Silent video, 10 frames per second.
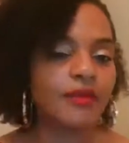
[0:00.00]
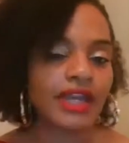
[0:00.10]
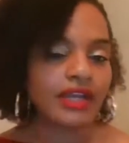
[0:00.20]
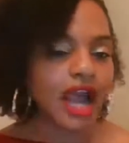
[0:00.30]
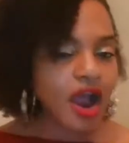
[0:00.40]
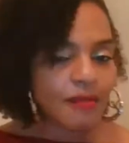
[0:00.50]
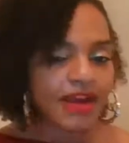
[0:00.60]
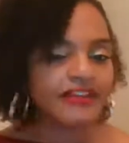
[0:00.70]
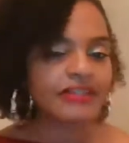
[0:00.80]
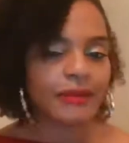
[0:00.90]
wait, how am I
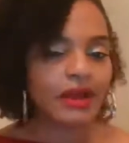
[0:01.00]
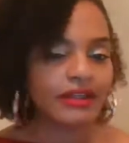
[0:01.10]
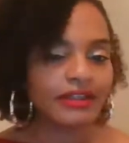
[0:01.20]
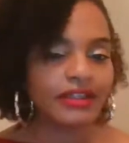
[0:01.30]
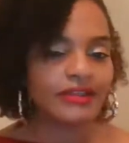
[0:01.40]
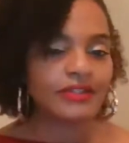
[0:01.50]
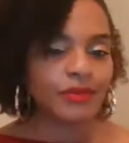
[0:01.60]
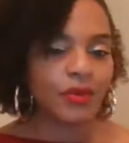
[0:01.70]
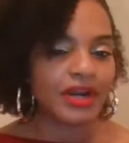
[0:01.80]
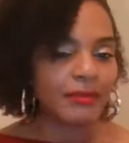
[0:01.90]
responding in this
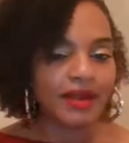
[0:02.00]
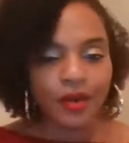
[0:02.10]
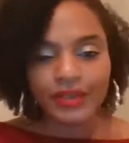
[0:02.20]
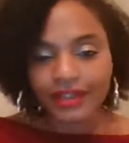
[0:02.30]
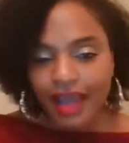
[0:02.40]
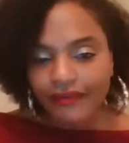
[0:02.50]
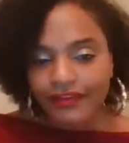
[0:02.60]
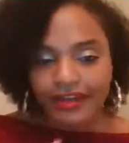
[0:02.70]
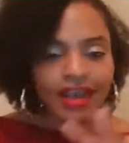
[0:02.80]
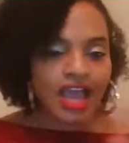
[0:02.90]
moment? Are we
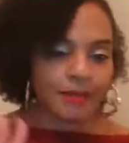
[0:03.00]
laughing?